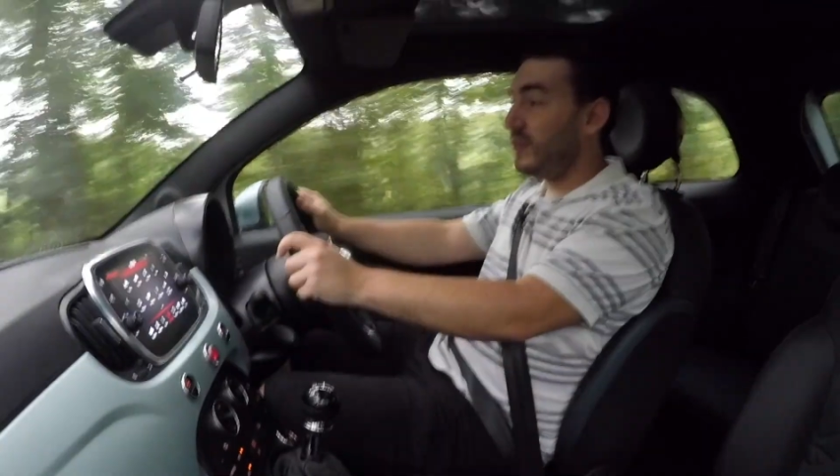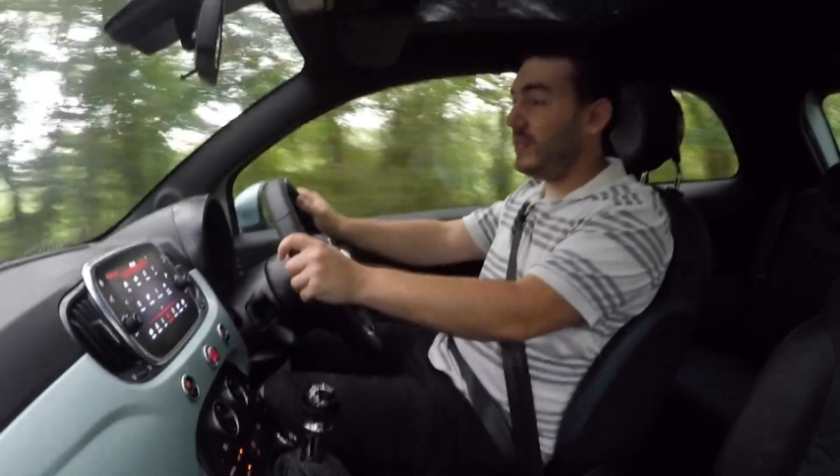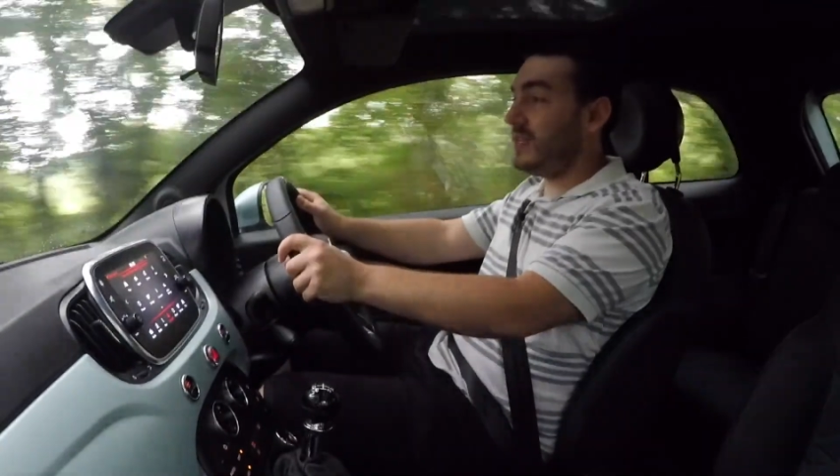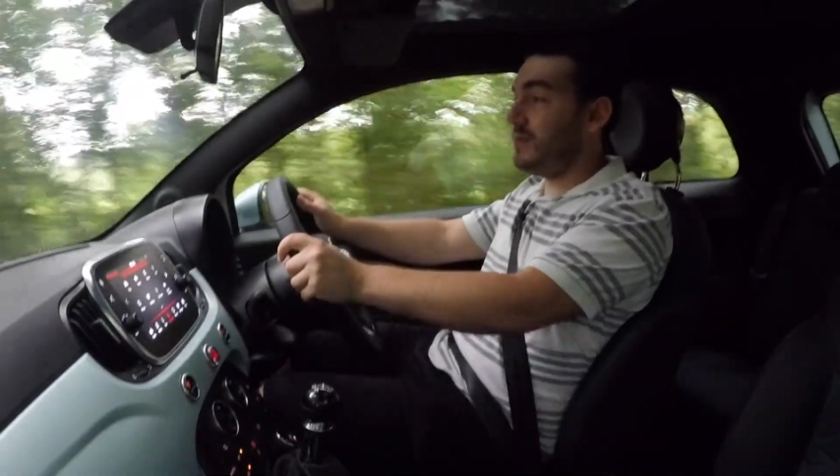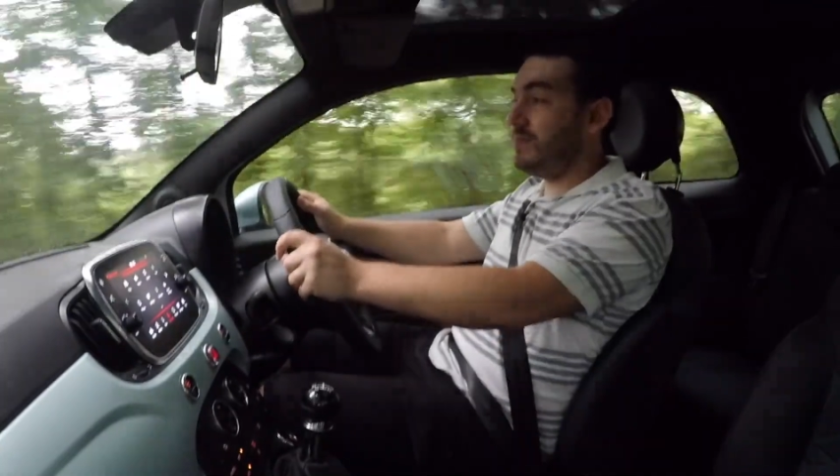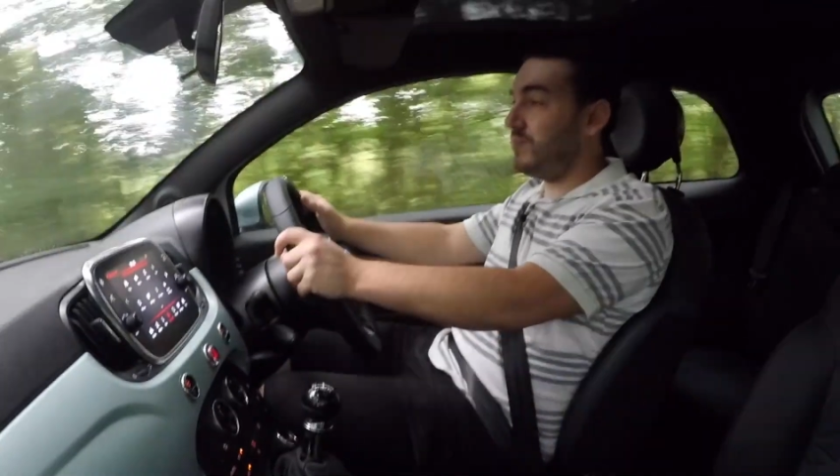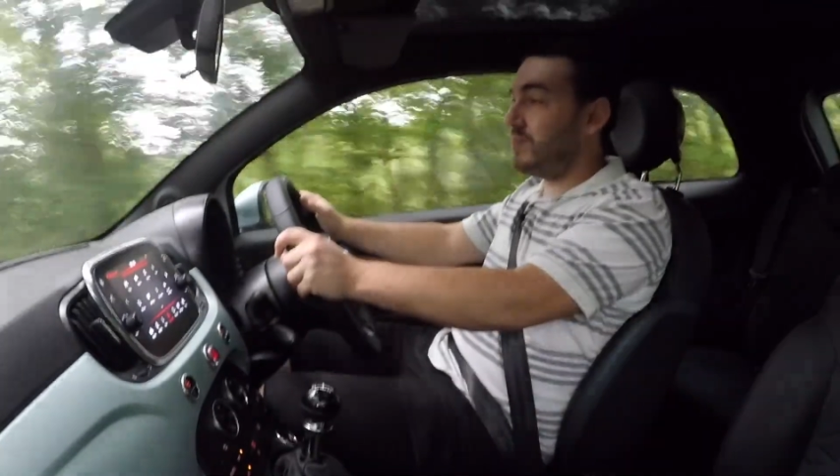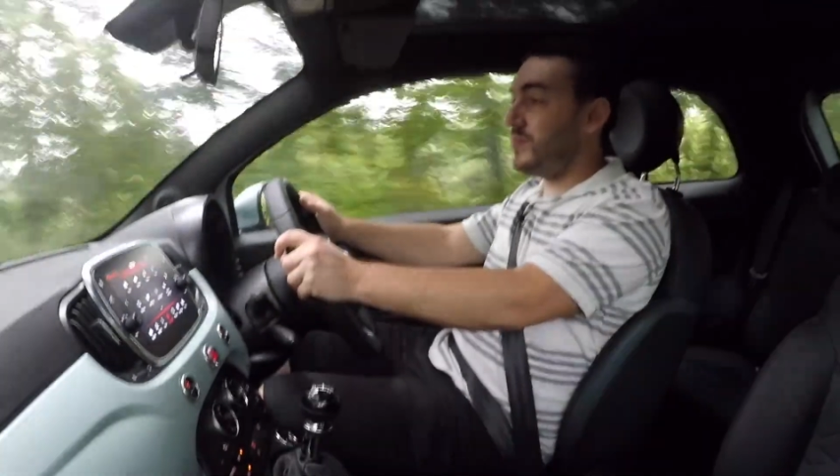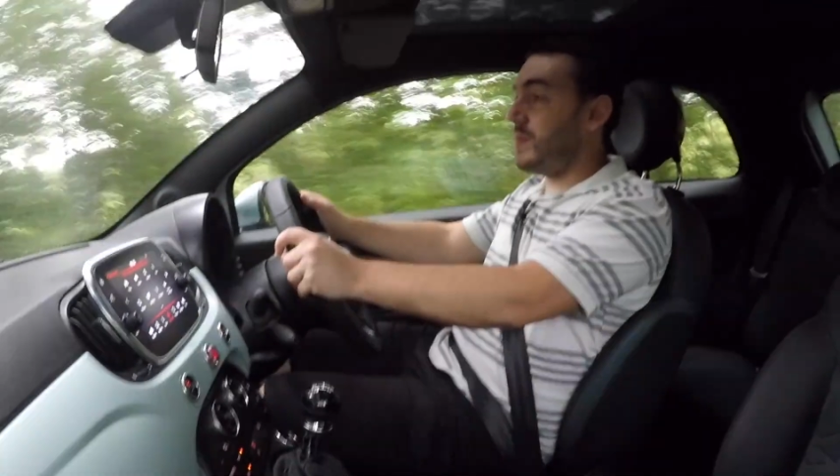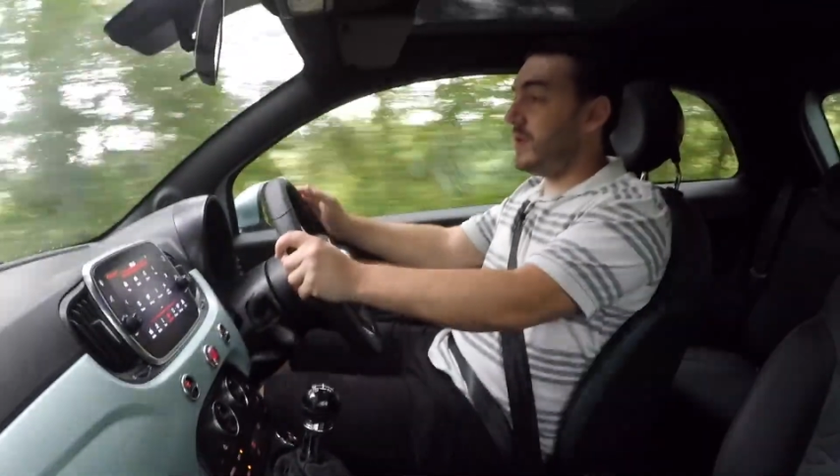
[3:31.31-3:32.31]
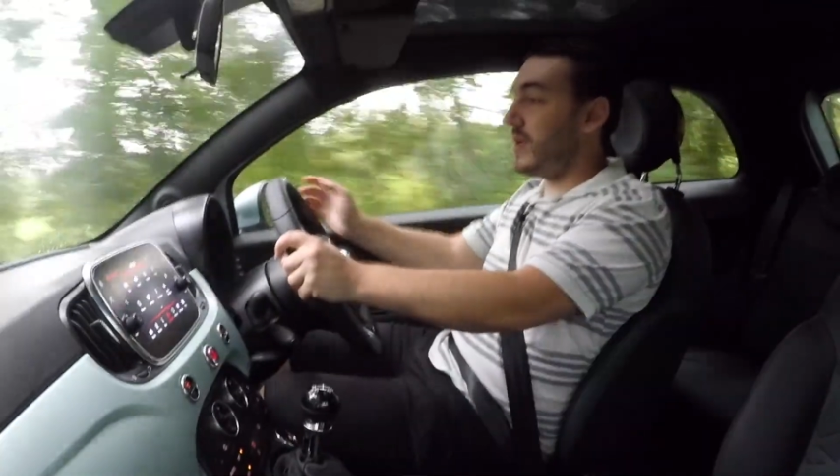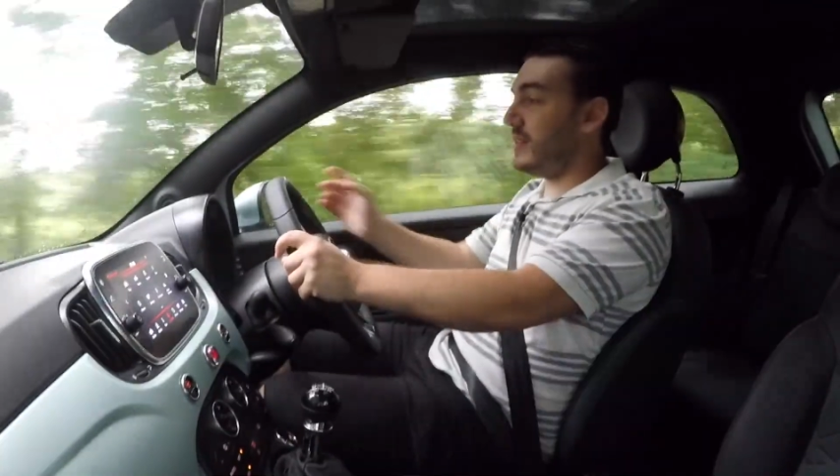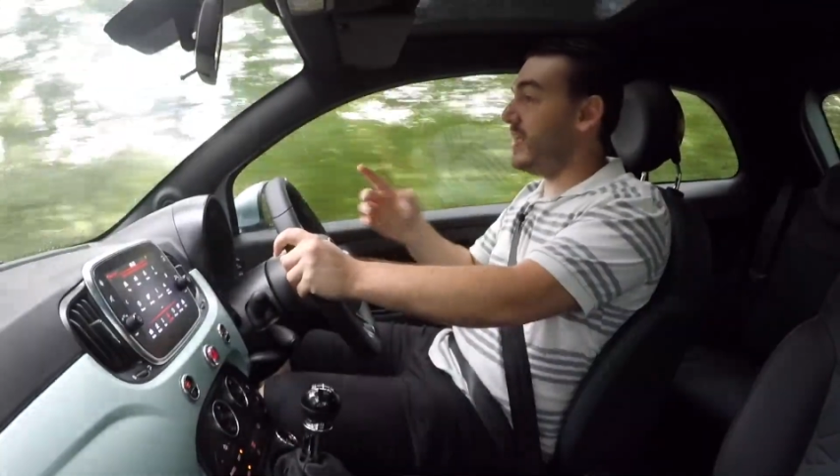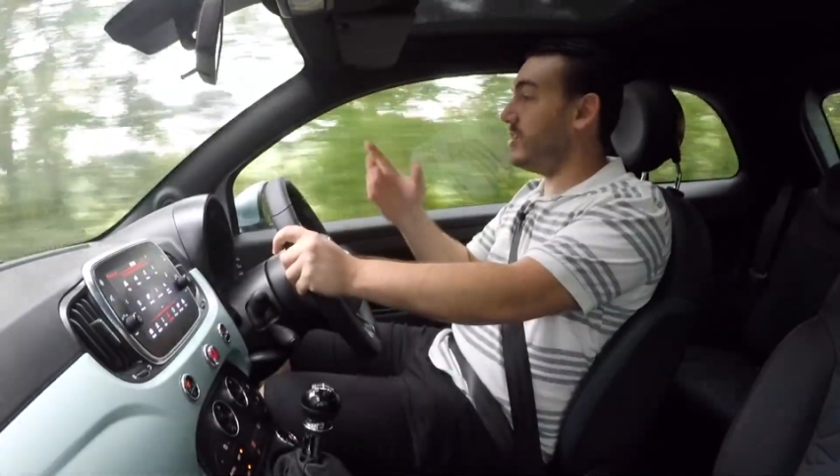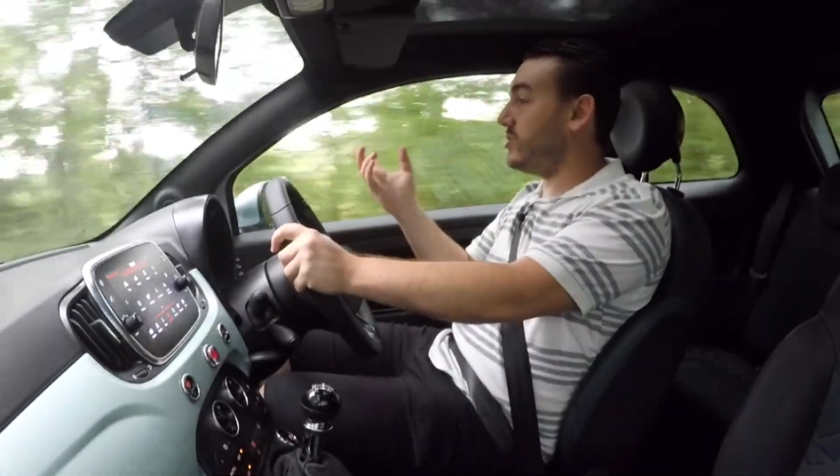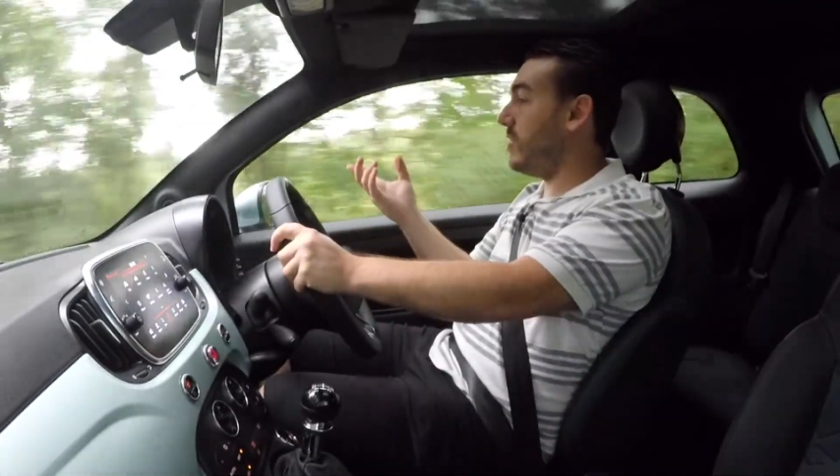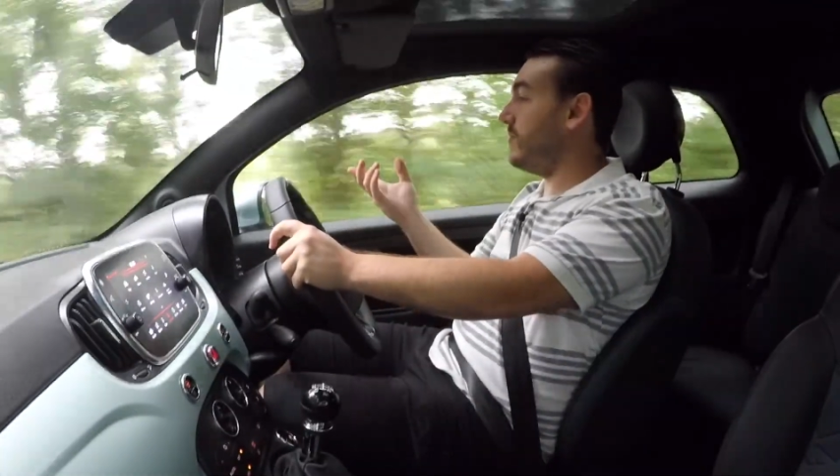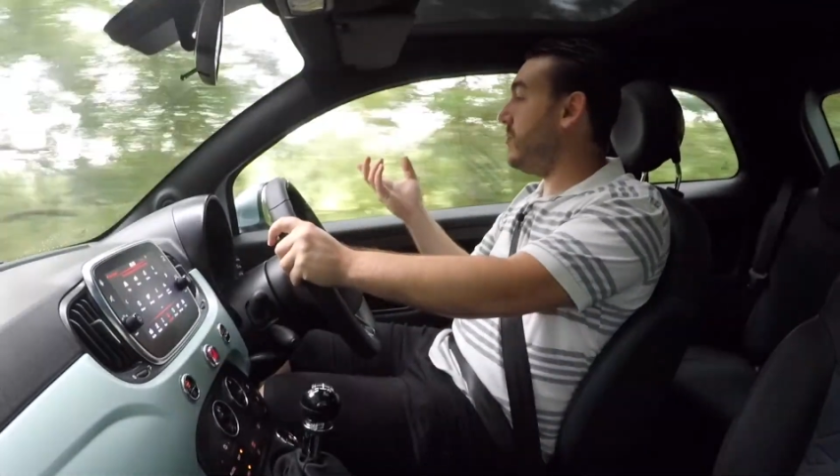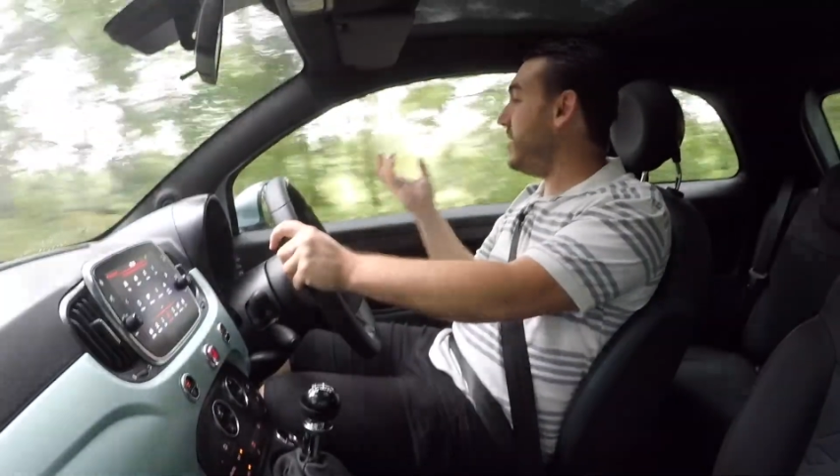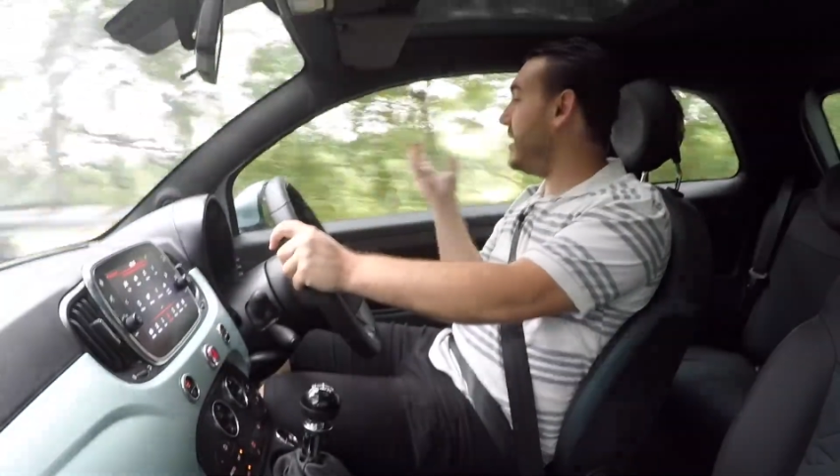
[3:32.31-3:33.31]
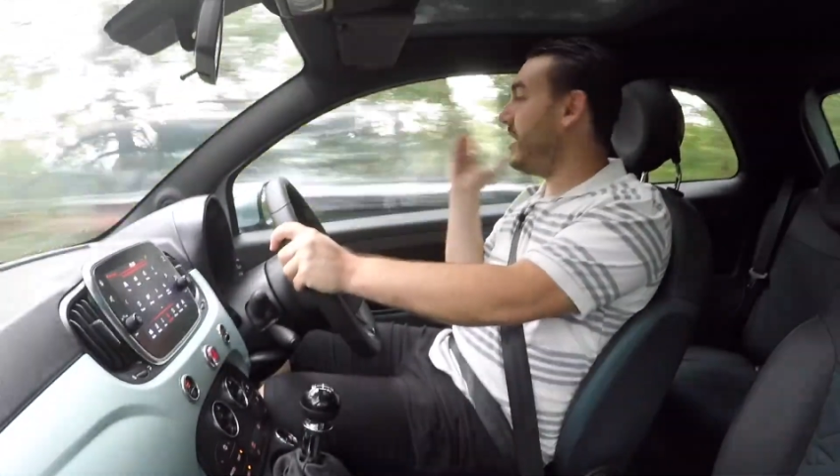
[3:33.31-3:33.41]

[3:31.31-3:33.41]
You see people like this driving a big